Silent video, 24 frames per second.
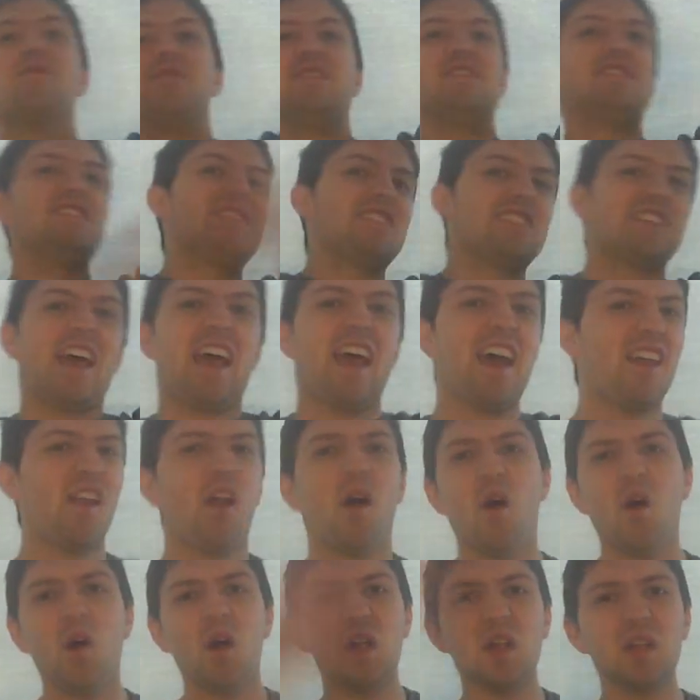was at
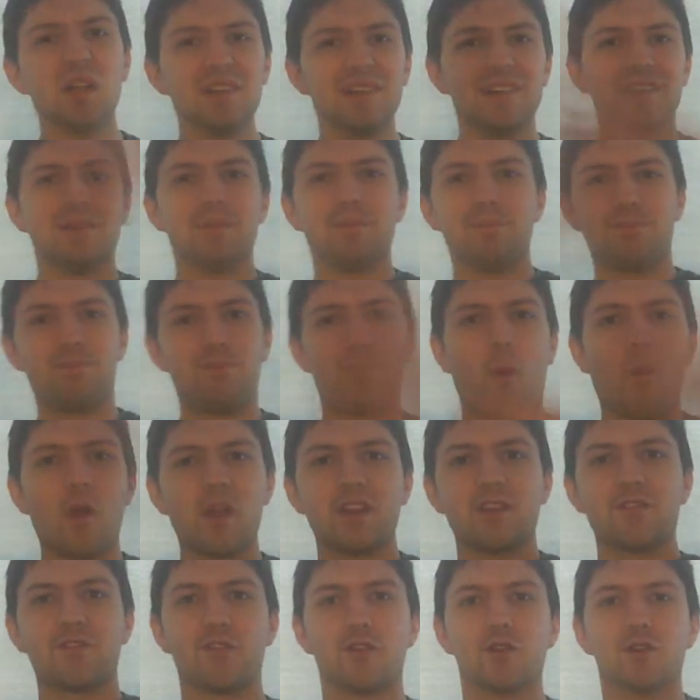all
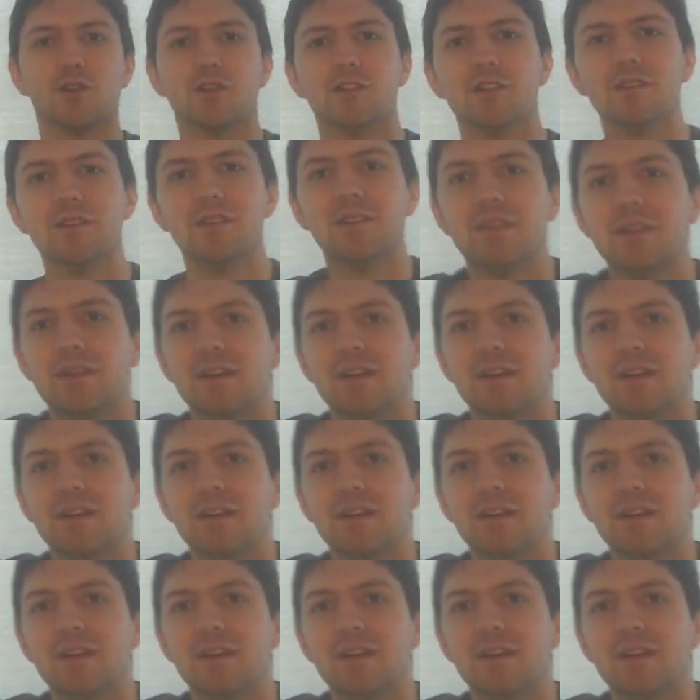pointful,